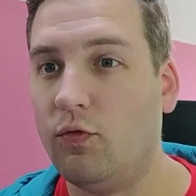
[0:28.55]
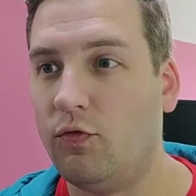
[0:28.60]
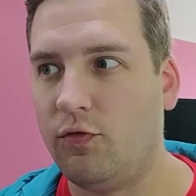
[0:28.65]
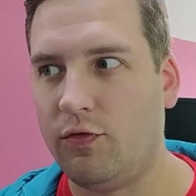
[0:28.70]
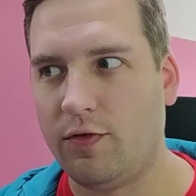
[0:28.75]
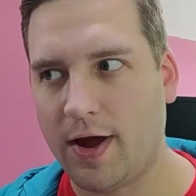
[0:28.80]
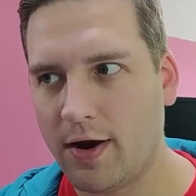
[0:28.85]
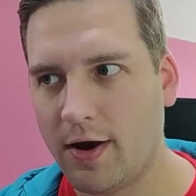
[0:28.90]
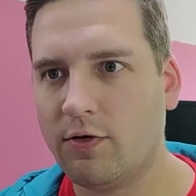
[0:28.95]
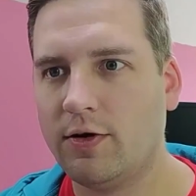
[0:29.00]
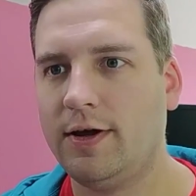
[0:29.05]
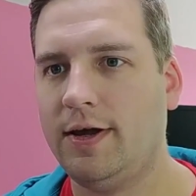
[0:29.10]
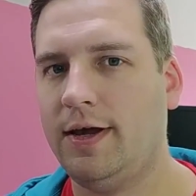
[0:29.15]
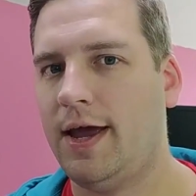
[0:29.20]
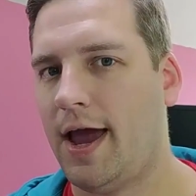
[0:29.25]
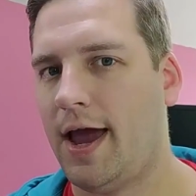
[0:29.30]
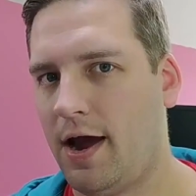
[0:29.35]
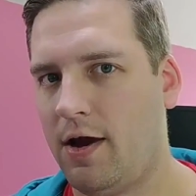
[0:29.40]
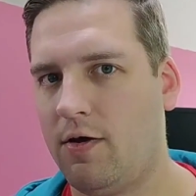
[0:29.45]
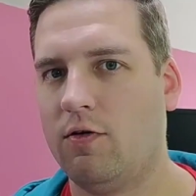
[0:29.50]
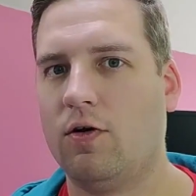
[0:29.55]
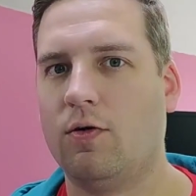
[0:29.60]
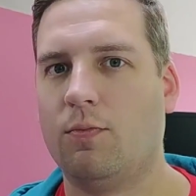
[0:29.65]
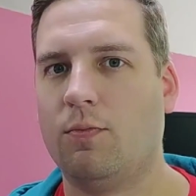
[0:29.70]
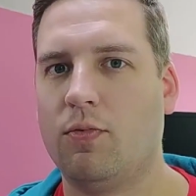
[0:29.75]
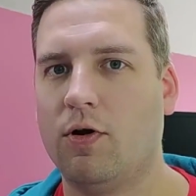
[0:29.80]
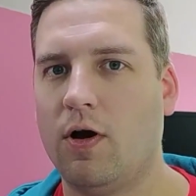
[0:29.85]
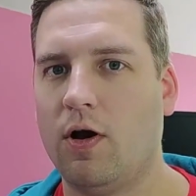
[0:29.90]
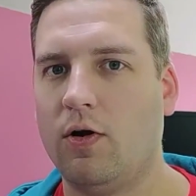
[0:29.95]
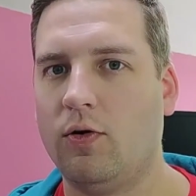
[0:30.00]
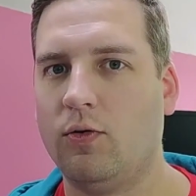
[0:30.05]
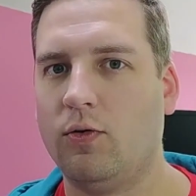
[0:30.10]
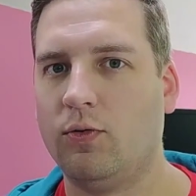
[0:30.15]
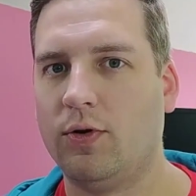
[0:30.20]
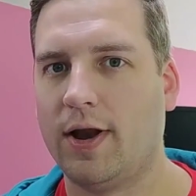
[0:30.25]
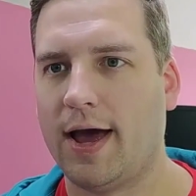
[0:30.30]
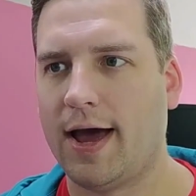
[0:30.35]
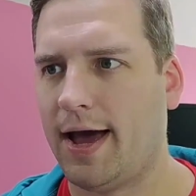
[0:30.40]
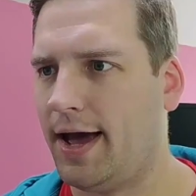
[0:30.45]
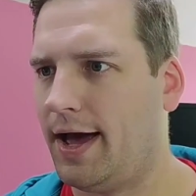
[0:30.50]
very error
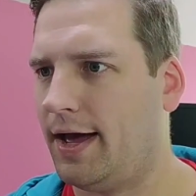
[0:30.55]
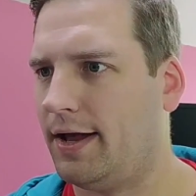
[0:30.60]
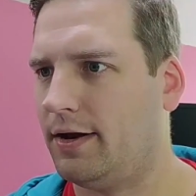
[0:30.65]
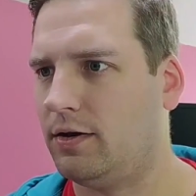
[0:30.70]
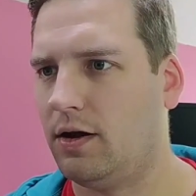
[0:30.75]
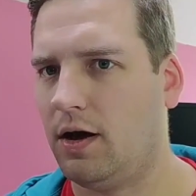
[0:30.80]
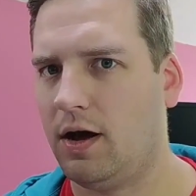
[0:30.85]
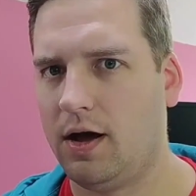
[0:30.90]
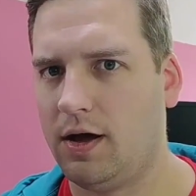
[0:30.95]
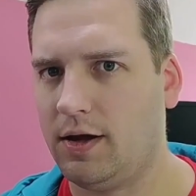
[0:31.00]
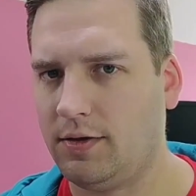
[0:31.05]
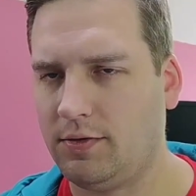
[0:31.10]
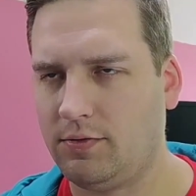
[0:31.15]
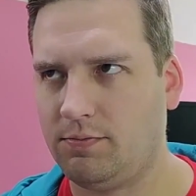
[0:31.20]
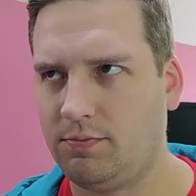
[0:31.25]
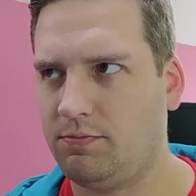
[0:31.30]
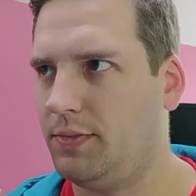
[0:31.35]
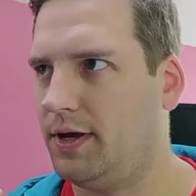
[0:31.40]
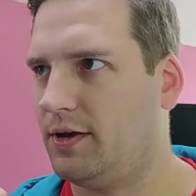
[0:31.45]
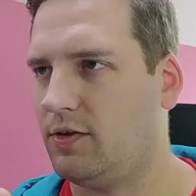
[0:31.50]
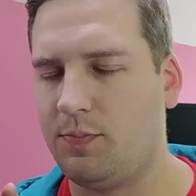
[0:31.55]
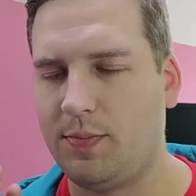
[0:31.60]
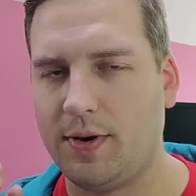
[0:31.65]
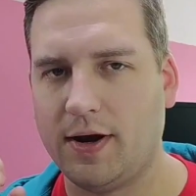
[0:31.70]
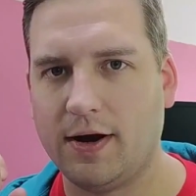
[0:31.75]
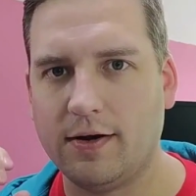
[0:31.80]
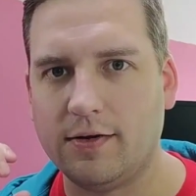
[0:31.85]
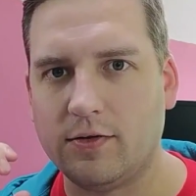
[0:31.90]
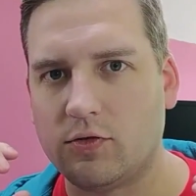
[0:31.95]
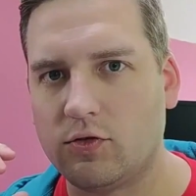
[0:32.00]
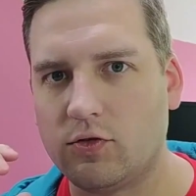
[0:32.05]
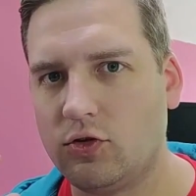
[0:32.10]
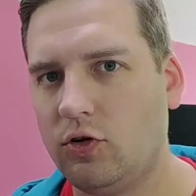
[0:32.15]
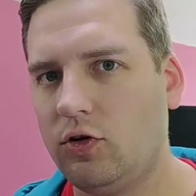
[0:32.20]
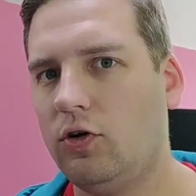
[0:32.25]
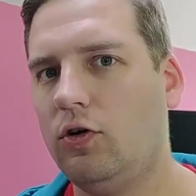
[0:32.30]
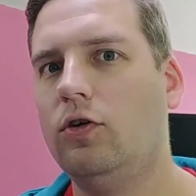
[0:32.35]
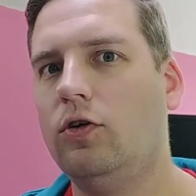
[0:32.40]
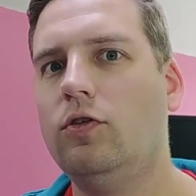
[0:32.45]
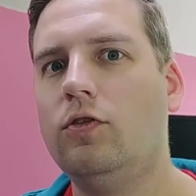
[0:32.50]
prone, and I experienced
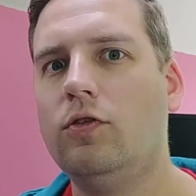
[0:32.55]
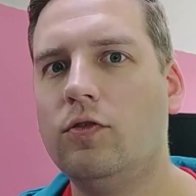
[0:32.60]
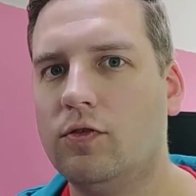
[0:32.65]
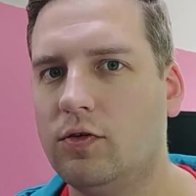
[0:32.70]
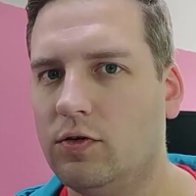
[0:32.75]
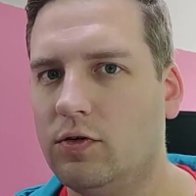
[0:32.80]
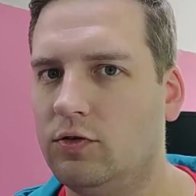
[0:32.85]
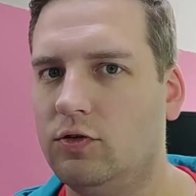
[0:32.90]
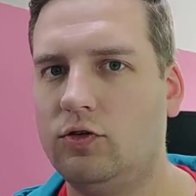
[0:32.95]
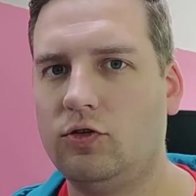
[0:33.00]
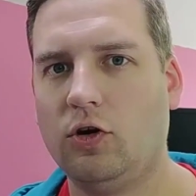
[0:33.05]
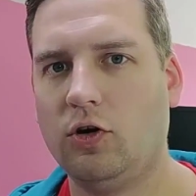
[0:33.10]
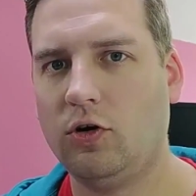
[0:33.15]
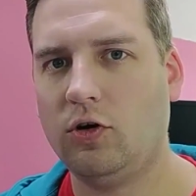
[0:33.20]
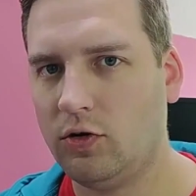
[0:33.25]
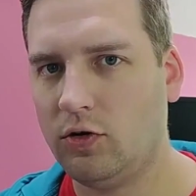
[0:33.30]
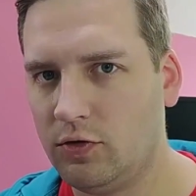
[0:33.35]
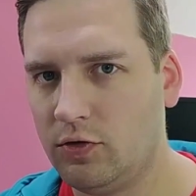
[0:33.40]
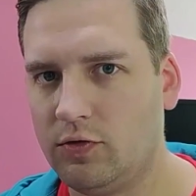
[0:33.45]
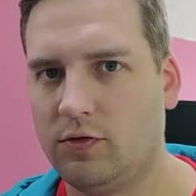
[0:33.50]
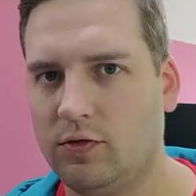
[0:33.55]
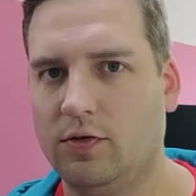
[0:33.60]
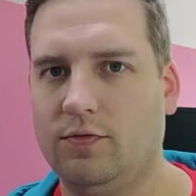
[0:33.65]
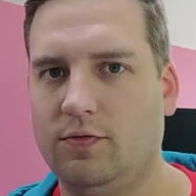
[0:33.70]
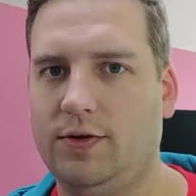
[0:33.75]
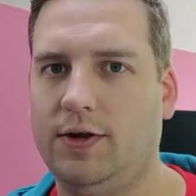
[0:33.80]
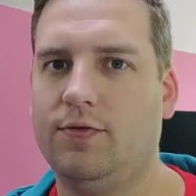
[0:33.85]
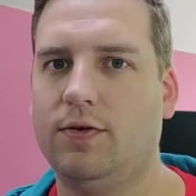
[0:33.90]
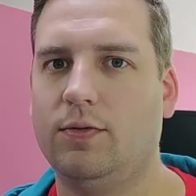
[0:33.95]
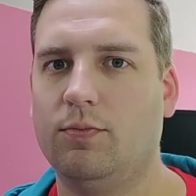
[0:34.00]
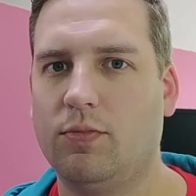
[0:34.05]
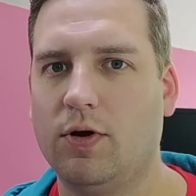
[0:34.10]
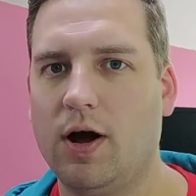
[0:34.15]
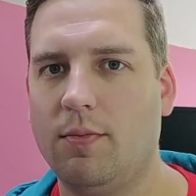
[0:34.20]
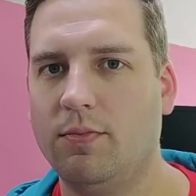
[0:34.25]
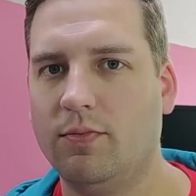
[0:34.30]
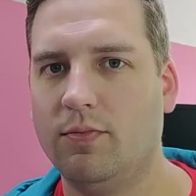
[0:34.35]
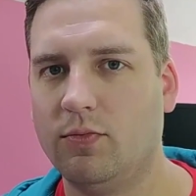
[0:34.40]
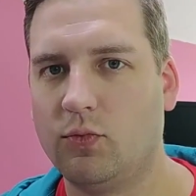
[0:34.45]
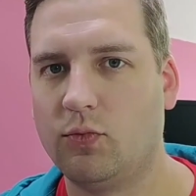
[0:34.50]
tons and tons of different
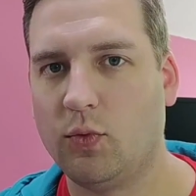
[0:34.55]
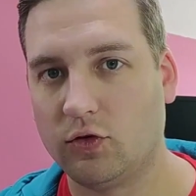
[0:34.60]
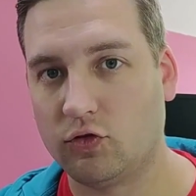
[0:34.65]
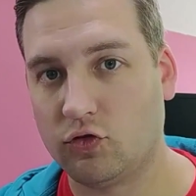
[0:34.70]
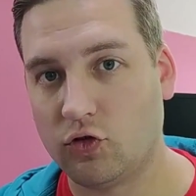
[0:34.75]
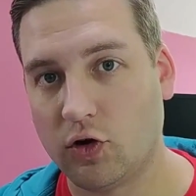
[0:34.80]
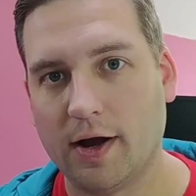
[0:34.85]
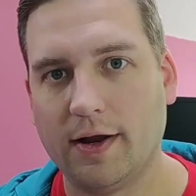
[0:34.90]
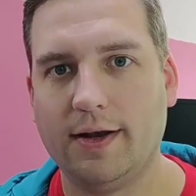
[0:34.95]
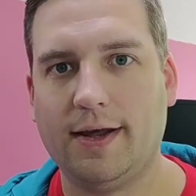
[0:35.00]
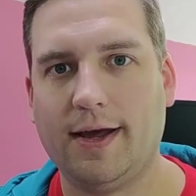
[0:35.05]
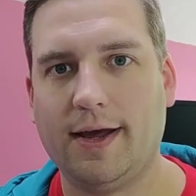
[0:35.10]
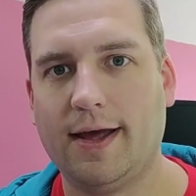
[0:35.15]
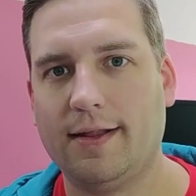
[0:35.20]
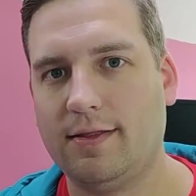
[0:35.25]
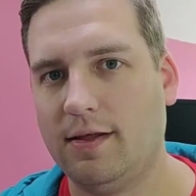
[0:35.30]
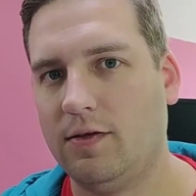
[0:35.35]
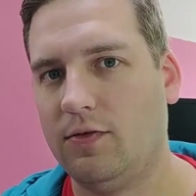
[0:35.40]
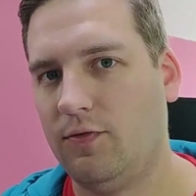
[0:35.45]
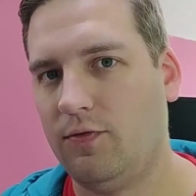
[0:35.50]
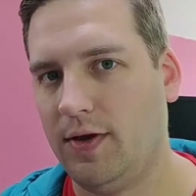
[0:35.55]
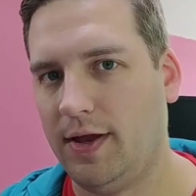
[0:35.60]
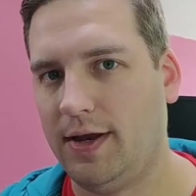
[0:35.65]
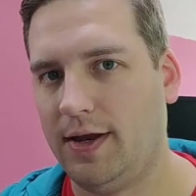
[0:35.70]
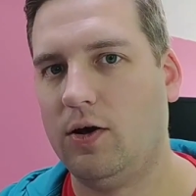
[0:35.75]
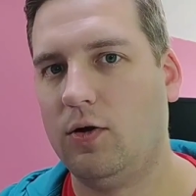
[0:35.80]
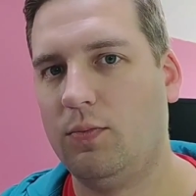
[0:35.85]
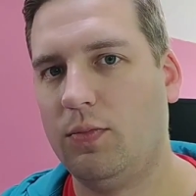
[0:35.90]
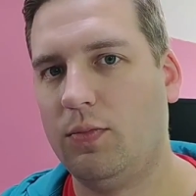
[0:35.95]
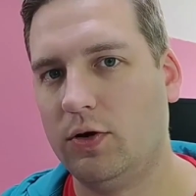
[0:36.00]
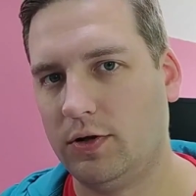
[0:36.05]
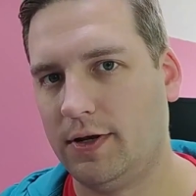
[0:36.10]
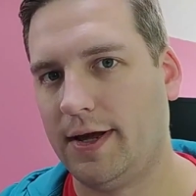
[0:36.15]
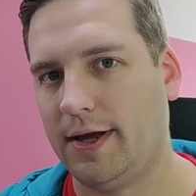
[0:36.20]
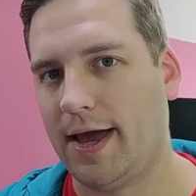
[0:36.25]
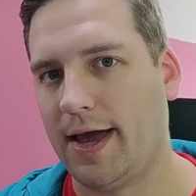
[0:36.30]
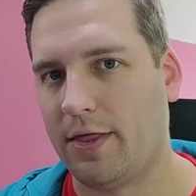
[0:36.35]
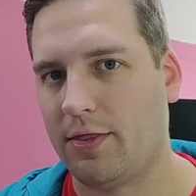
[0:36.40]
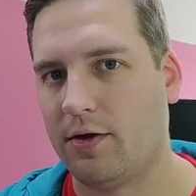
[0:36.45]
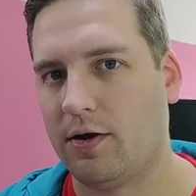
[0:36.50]
problems while trying to get this video put
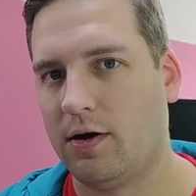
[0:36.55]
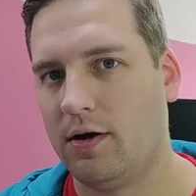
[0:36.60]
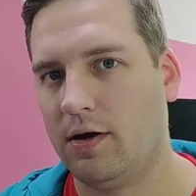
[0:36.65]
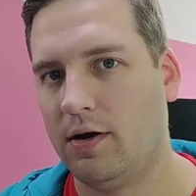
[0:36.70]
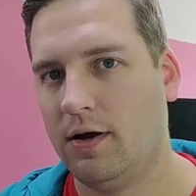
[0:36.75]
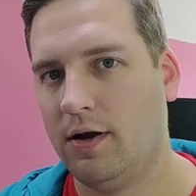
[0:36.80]
together.